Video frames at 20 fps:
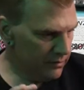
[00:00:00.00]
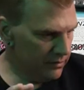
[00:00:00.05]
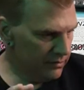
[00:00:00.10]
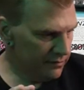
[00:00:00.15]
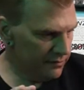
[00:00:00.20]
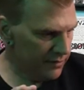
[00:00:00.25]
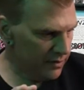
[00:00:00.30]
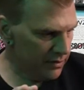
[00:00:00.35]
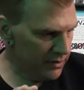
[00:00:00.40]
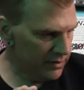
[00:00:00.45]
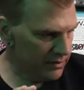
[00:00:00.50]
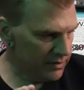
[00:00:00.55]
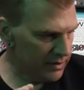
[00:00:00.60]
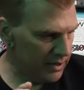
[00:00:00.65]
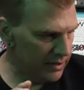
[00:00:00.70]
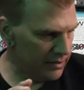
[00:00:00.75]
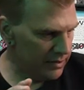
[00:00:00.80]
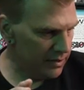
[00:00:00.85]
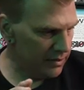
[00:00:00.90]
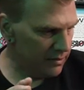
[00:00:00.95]
focus
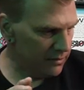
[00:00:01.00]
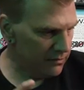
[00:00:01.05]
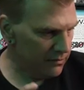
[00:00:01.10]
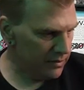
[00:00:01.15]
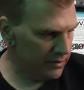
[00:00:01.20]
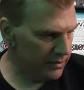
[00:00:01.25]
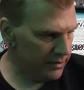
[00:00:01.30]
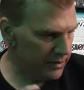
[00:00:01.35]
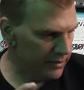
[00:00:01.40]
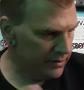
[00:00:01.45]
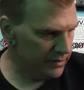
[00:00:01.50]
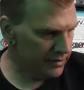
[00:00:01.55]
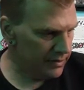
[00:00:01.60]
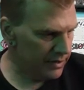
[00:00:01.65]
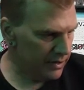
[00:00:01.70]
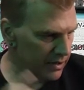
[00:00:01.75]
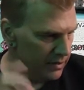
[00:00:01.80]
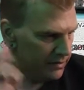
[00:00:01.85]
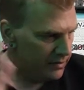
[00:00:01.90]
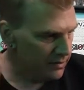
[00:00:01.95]
on the other one and see how
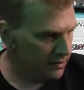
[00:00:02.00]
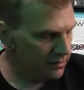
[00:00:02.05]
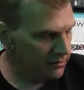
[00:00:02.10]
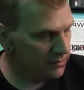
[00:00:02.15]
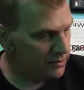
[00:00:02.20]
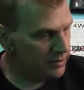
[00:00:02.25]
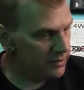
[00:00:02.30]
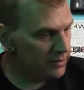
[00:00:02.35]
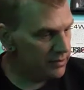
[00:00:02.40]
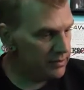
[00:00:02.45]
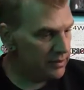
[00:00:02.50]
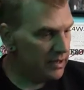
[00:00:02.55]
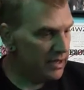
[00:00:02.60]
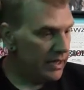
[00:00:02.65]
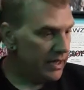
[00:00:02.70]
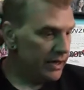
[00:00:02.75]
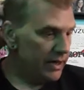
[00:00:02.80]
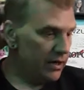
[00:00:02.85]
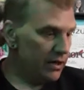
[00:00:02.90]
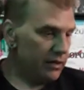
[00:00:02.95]
the other one is.
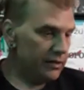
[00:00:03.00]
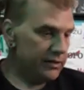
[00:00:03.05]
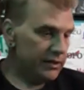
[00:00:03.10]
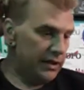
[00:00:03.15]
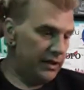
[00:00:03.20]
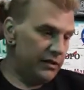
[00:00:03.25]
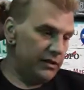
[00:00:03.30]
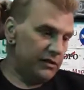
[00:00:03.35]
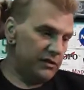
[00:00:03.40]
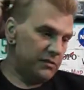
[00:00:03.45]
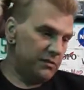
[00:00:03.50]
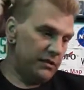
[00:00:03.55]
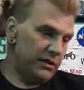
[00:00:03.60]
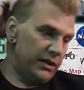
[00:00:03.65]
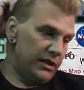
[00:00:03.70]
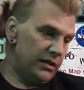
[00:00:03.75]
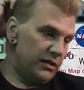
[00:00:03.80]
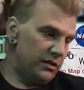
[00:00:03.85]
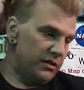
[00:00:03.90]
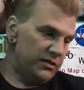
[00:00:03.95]
I guarantee this one
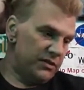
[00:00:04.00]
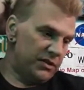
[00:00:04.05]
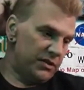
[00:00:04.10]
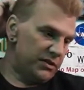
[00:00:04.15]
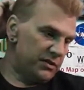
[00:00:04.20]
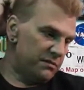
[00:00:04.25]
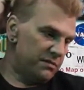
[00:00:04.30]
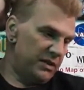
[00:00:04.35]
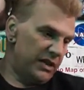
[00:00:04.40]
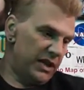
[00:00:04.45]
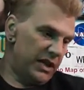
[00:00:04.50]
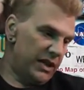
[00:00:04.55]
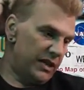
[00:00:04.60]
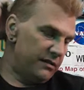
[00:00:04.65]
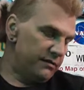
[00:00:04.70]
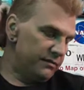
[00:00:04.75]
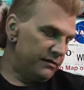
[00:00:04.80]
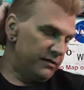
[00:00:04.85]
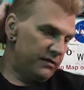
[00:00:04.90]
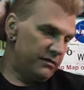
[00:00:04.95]
here is just beyond
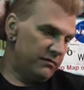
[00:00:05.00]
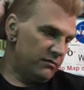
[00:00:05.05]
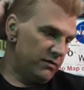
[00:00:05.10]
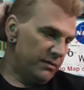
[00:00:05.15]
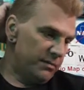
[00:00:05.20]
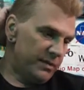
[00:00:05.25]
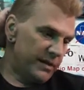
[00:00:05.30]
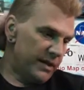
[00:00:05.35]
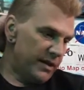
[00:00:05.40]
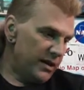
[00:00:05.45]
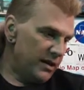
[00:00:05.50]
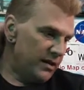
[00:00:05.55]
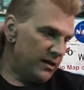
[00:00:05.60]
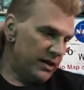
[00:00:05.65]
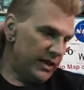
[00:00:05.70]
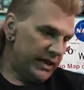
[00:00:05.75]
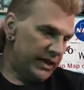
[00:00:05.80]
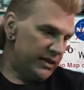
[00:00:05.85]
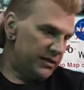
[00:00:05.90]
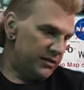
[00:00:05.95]
repair.
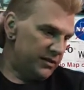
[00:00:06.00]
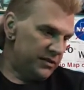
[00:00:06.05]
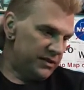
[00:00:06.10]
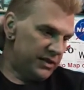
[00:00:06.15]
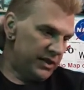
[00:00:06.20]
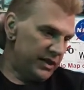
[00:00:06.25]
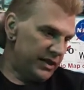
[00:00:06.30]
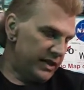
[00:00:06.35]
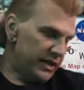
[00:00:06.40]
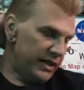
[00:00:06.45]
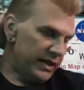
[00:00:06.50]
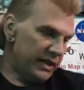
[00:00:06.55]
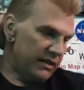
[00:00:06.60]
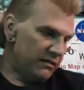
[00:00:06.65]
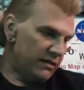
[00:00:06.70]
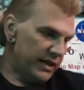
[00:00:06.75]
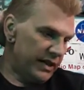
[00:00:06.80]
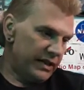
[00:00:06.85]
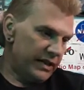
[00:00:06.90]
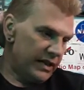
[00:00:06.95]
I can just tell you that
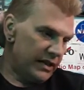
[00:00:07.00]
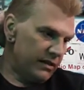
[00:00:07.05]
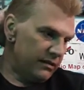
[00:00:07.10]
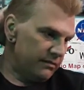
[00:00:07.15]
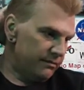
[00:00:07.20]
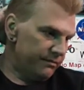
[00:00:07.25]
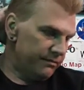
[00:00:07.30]
right now.